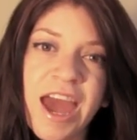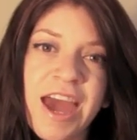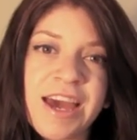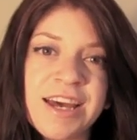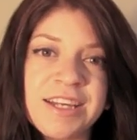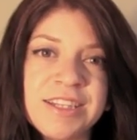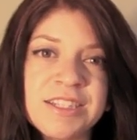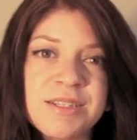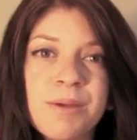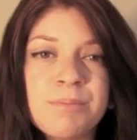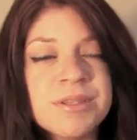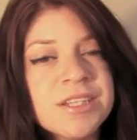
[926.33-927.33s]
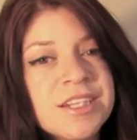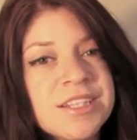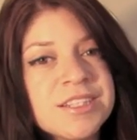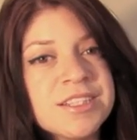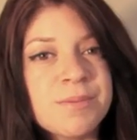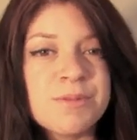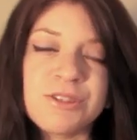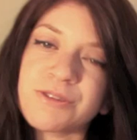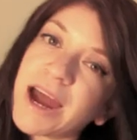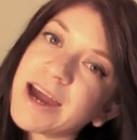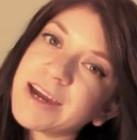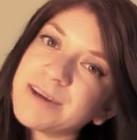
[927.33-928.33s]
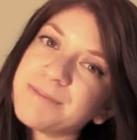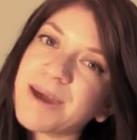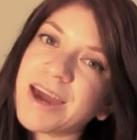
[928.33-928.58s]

and please subscribe,